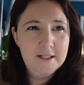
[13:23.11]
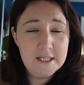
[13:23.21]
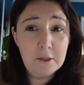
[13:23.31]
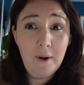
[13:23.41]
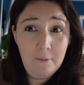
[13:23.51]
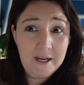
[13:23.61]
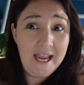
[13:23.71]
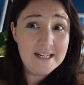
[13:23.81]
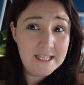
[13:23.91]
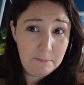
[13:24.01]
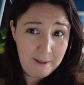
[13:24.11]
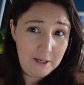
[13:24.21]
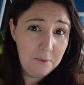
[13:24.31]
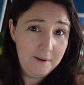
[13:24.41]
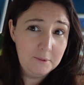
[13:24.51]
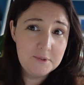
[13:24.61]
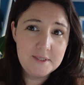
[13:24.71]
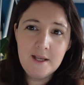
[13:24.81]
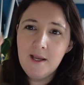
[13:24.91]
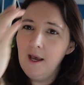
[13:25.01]
to when we get to the big
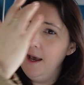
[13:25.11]
quilts,